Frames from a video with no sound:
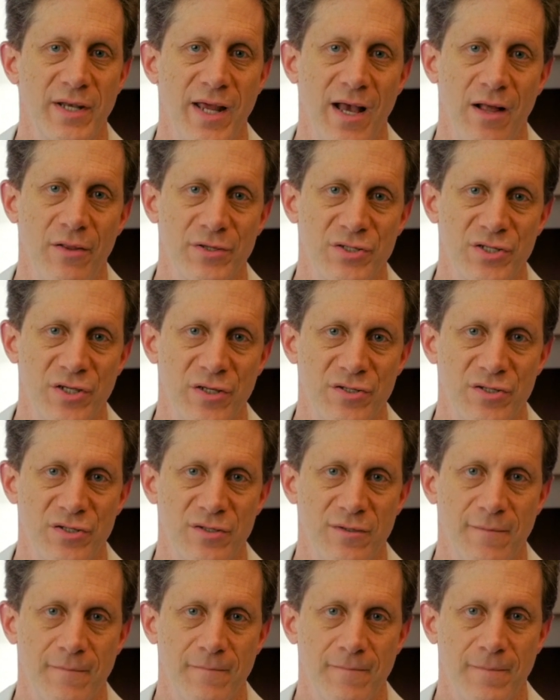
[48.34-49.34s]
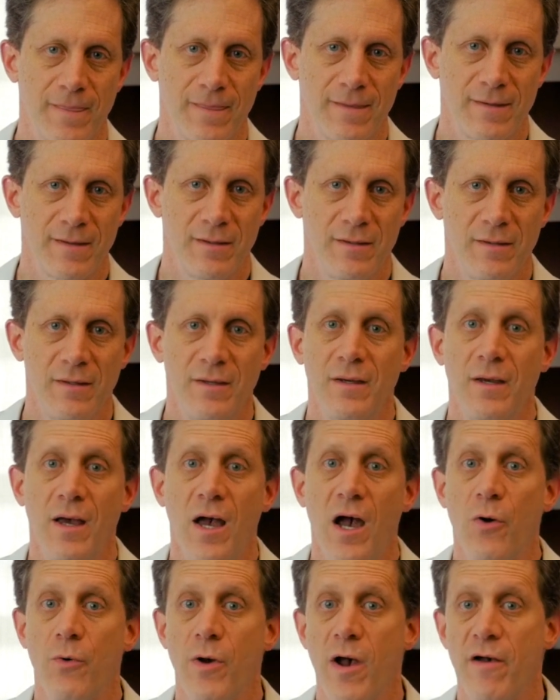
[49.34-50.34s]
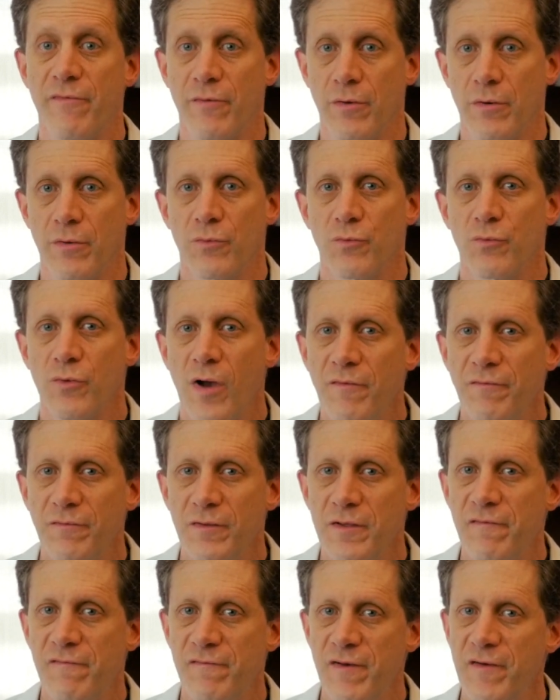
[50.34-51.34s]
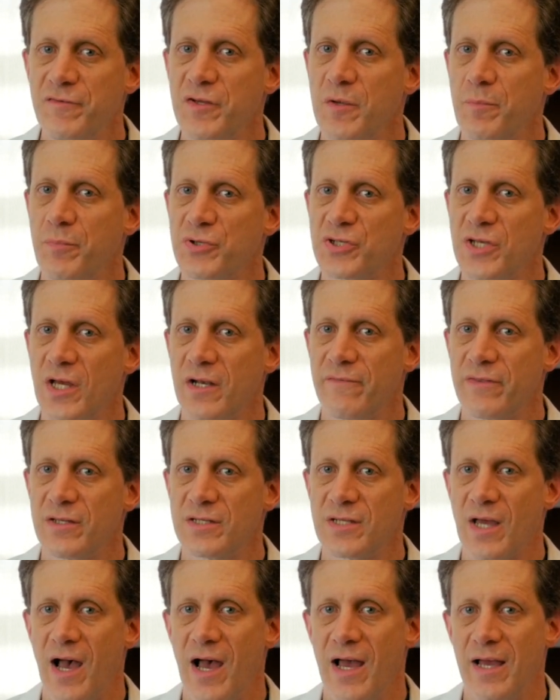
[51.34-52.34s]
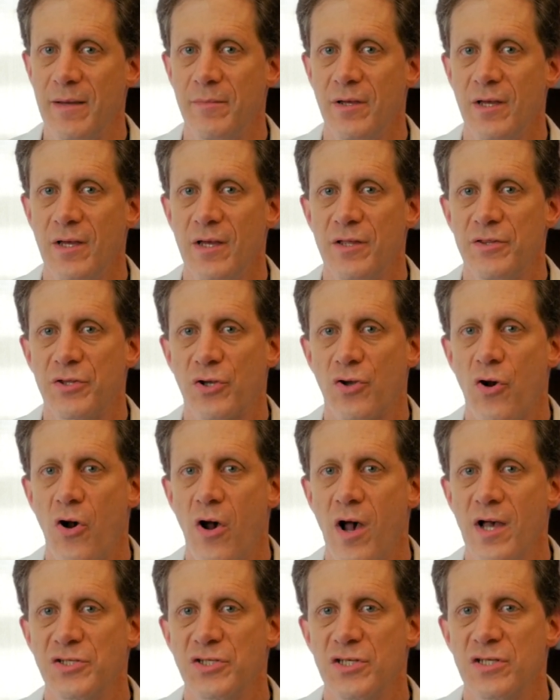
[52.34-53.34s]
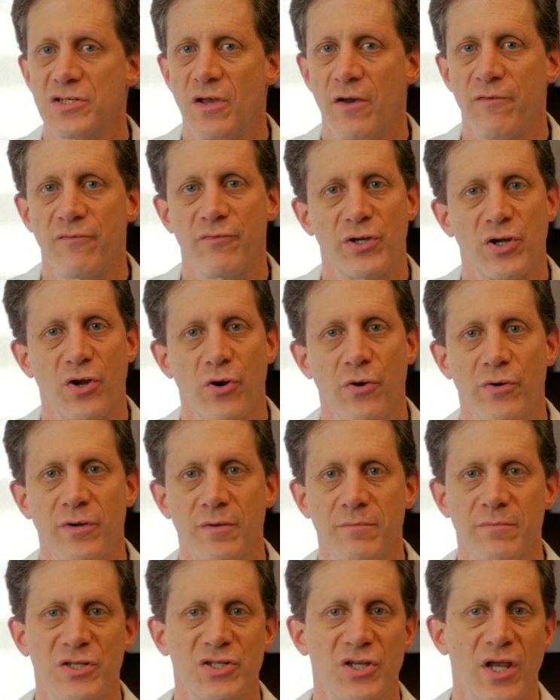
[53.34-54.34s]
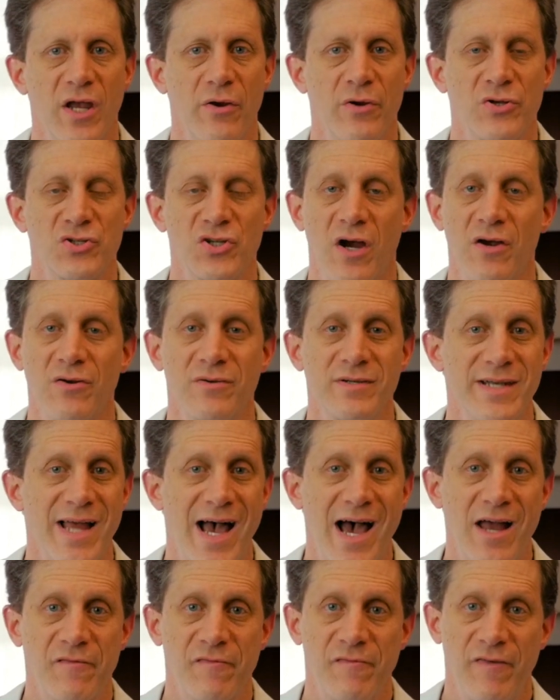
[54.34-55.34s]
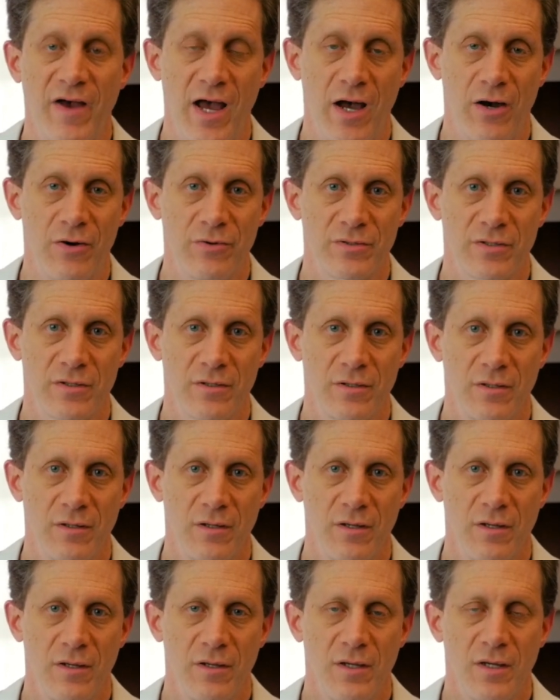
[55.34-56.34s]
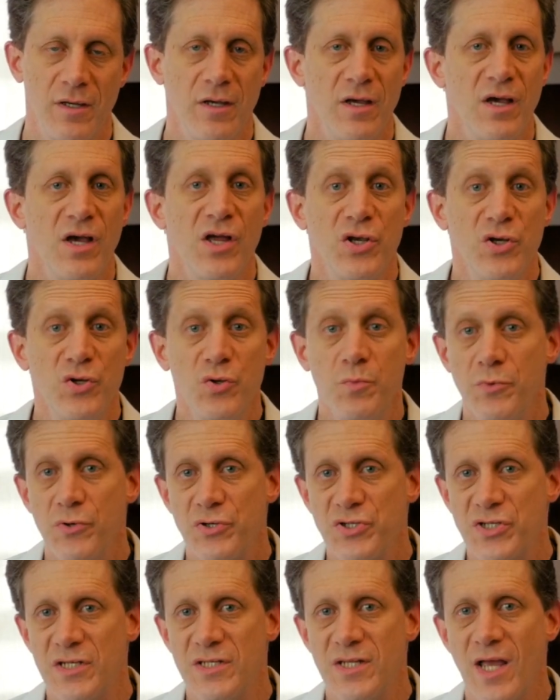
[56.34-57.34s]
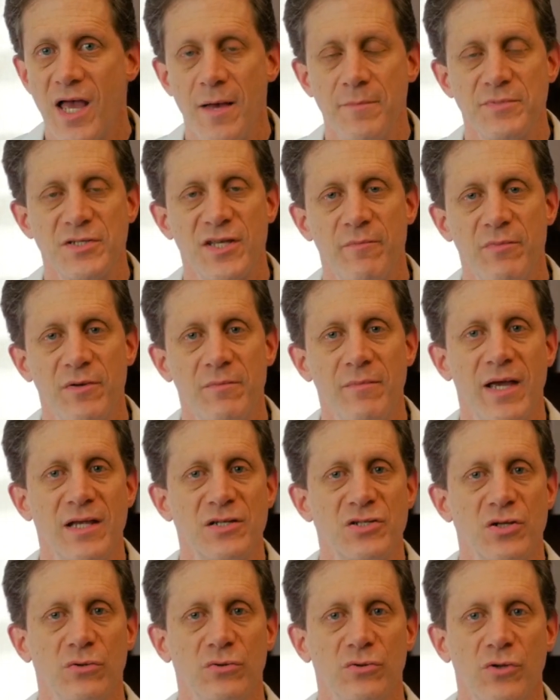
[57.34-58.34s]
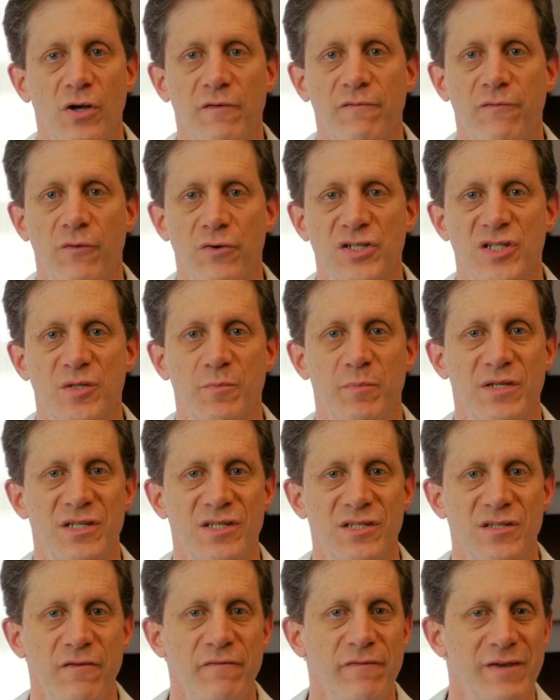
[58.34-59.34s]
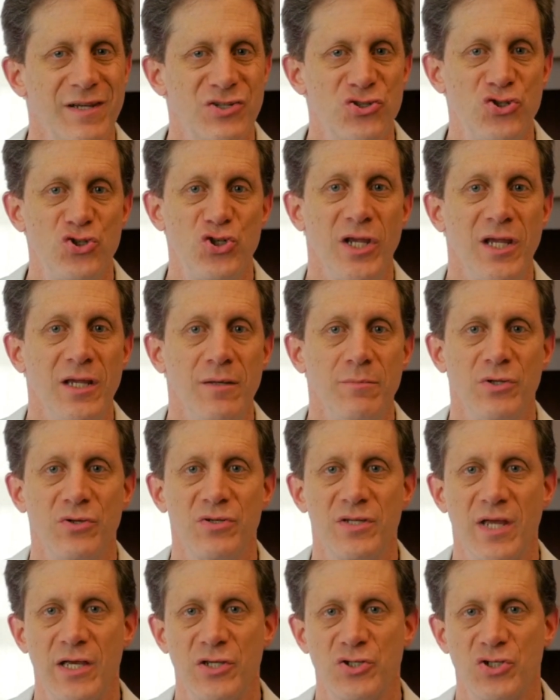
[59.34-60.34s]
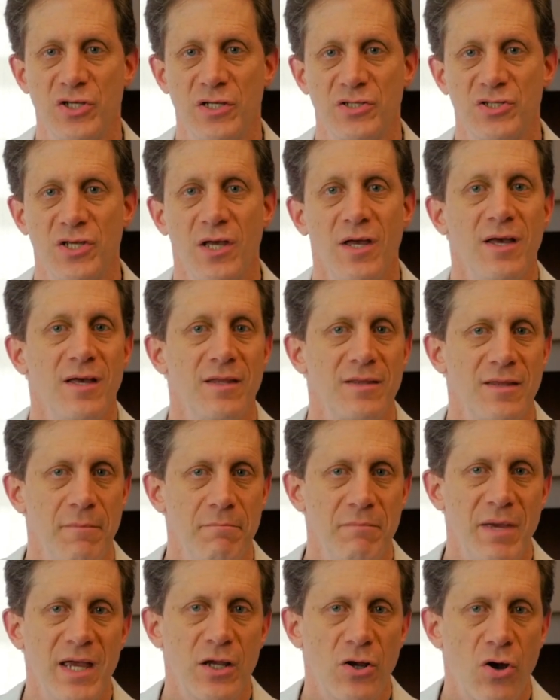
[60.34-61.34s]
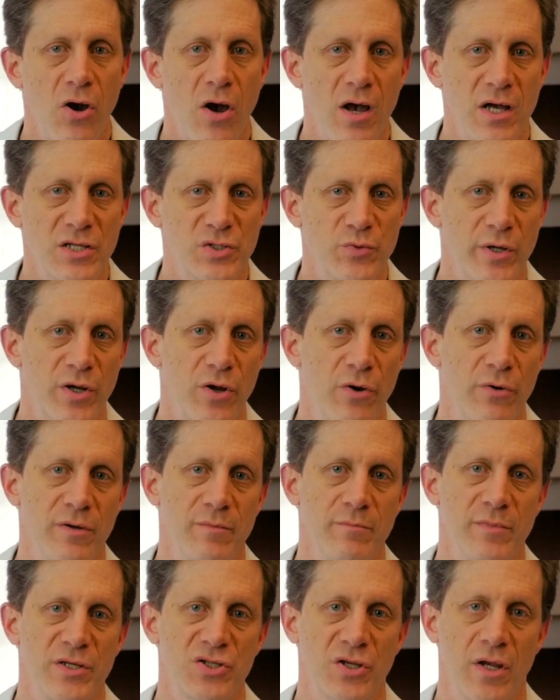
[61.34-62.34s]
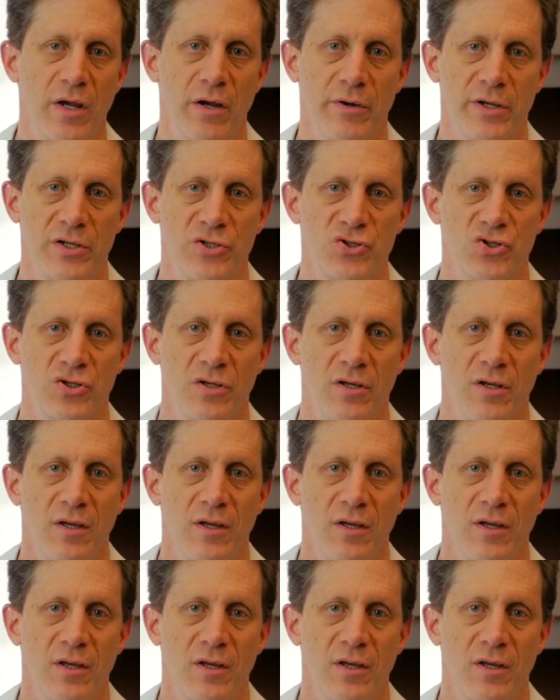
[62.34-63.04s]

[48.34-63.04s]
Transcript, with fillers: analysis. However, roughly 50% of the time, the causes of recurrent miscarriage are not found. Numerous attempts have been made to look for specific gene mutations that may cause recurrent miscarriage.